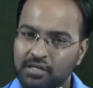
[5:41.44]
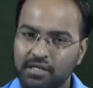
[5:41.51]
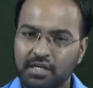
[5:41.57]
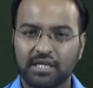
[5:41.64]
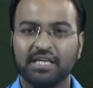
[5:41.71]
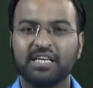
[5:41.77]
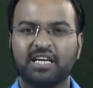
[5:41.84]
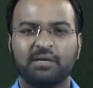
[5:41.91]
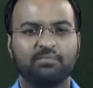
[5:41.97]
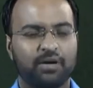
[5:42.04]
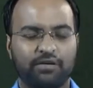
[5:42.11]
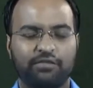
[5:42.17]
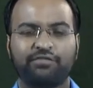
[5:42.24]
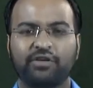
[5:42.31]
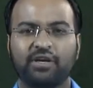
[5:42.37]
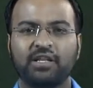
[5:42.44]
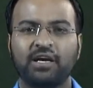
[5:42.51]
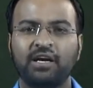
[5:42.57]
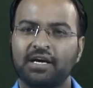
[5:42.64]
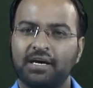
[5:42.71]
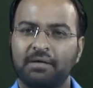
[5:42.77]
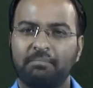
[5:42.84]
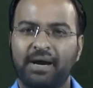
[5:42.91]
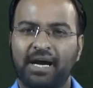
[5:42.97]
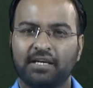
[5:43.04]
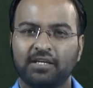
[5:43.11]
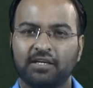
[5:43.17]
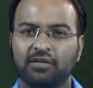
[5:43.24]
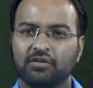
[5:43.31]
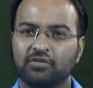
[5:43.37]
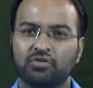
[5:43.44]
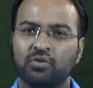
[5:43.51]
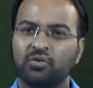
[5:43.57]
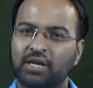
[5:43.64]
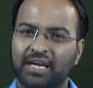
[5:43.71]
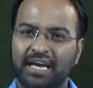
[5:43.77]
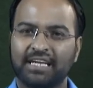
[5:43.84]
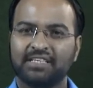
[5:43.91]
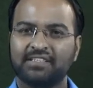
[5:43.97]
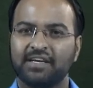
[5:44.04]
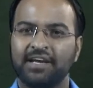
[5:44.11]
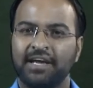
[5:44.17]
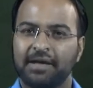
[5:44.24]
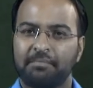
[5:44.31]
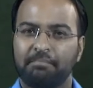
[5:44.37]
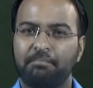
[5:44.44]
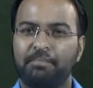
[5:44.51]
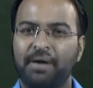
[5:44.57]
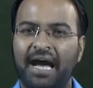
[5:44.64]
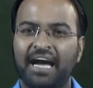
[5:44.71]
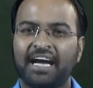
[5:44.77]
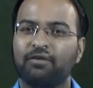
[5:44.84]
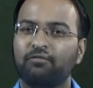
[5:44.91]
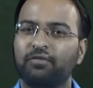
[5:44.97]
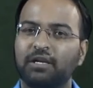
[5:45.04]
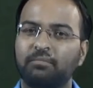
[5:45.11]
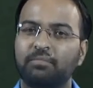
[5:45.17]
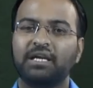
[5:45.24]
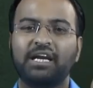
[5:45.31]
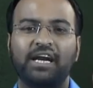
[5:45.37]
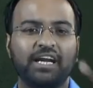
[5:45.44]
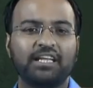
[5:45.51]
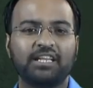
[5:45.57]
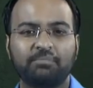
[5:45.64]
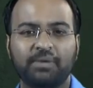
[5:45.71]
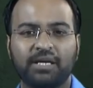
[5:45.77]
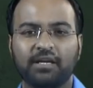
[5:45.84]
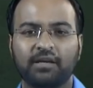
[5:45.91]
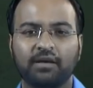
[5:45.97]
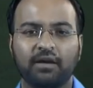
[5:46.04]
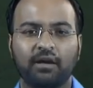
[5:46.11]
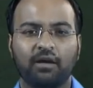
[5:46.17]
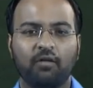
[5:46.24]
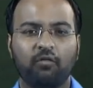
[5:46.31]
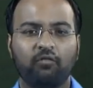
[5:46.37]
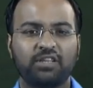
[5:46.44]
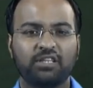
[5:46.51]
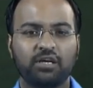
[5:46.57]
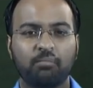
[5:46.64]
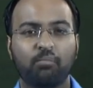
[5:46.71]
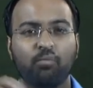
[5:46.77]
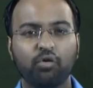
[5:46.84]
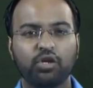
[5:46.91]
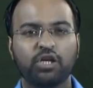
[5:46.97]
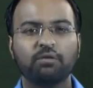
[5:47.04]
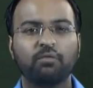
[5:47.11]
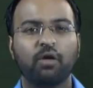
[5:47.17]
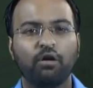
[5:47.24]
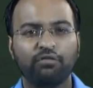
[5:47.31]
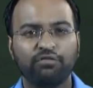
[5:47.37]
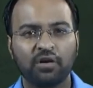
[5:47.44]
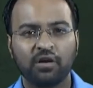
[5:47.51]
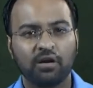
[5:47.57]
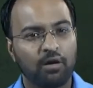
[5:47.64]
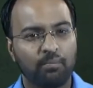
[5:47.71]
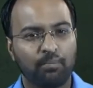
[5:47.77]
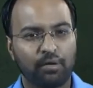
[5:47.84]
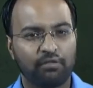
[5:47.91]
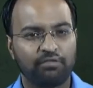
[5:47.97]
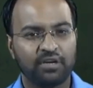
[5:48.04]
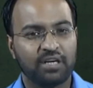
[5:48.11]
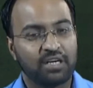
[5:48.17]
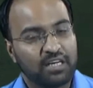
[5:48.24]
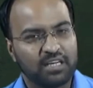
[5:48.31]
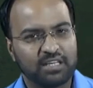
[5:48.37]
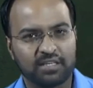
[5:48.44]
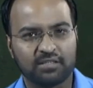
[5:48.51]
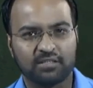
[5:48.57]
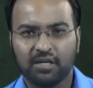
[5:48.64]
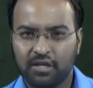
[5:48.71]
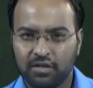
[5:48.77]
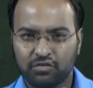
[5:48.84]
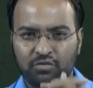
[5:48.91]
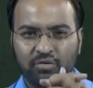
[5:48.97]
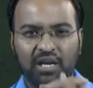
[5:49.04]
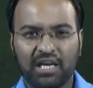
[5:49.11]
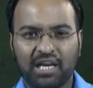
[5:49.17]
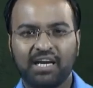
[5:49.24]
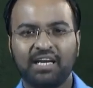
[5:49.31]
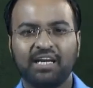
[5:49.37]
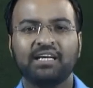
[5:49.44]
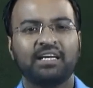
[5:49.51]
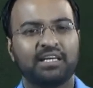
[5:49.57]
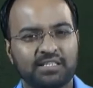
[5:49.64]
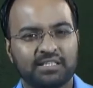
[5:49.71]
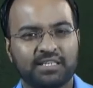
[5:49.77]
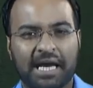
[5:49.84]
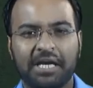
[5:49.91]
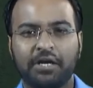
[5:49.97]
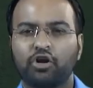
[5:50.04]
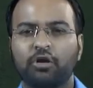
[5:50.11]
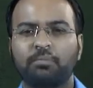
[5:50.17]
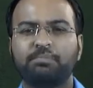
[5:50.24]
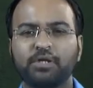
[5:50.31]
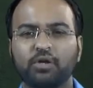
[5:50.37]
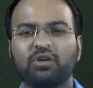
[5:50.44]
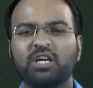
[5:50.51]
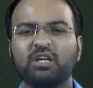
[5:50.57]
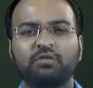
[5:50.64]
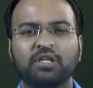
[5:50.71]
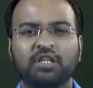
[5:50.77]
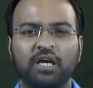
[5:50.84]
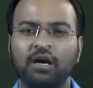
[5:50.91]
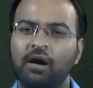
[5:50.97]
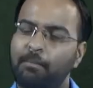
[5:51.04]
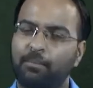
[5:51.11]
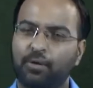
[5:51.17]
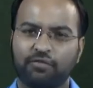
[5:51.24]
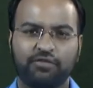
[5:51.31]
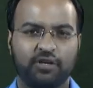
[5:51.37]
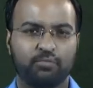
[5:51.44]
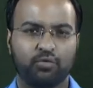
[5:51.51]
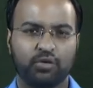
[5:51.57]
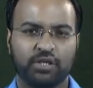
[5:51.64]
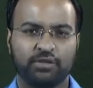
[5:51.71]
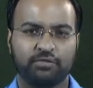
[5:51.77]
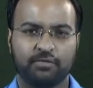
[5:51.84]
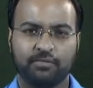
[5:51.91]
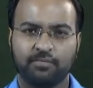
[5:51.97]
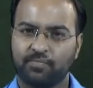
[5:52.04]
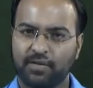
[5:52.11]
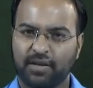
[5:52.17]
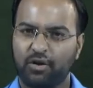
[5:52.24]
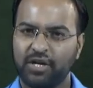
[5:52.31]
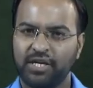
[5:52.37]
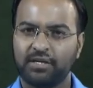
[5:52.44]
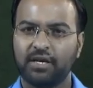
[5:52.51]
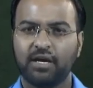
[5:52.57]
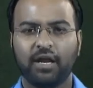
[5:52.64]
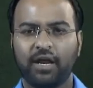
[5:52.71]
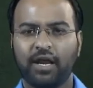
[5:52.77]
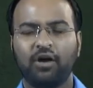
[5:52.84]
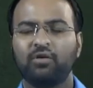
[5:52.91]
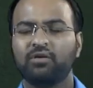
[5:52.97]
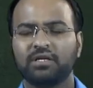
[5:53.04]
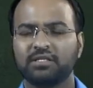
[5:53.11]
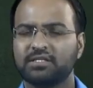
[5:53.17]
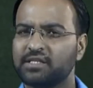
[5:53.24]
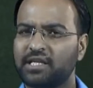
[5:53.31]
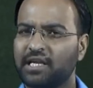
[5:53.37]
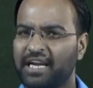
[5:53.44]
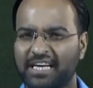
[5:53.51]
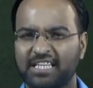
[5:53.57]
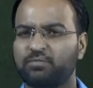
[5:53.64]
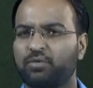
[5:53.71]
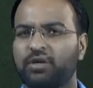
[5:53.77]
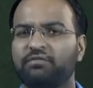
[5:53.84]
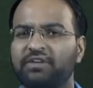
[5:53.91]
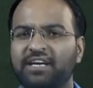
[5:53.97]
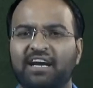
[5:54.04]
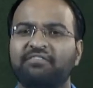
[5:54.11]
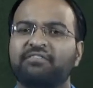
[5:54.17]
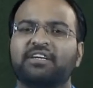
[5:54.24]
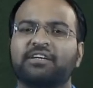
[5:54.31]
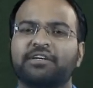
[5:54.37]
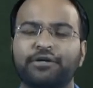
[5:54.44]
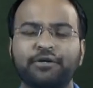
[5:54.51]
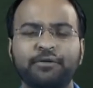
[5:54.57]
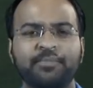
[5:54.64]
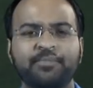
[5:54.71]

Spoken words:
income for the bank here. So can I say bank will be lending the money with the motive of profit? Yes. So lending is carried out purely with the profit motive. Got it? Now see the last point we are having here.